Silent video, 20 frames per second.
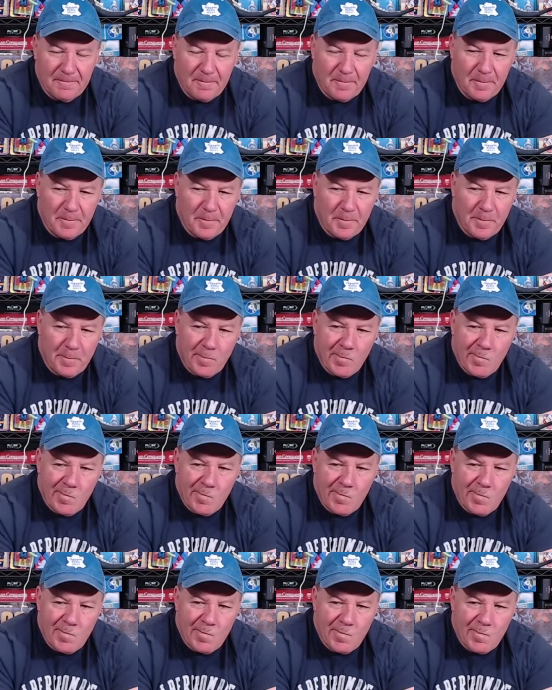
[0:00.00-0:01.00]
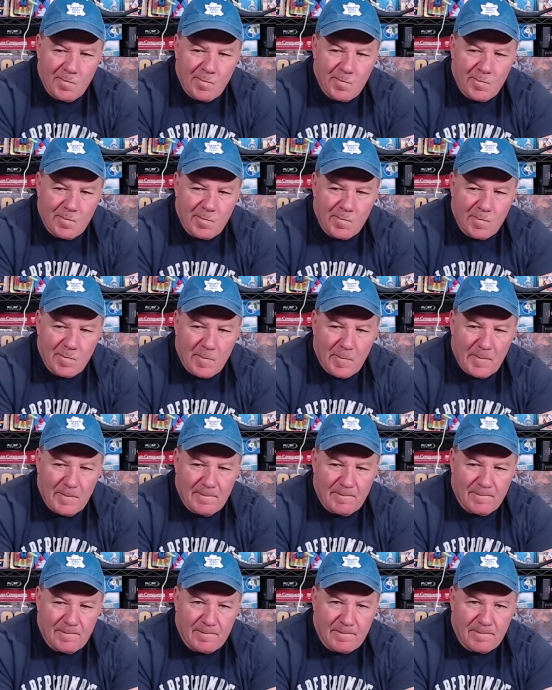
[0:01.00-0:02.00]

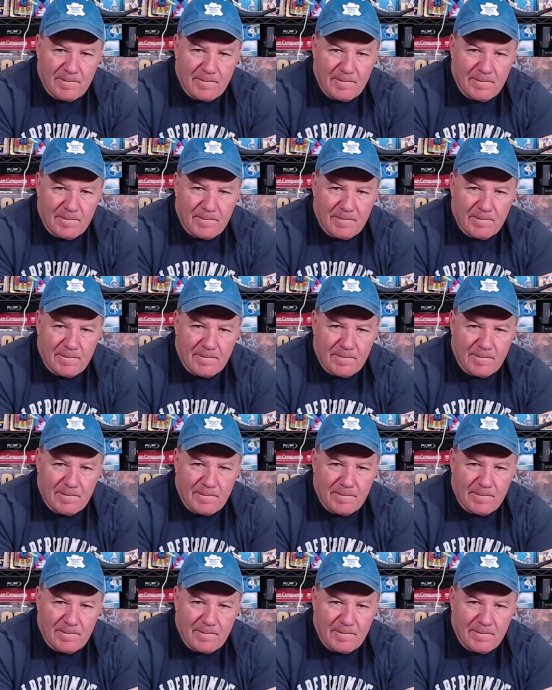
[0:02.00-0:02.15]
(silence)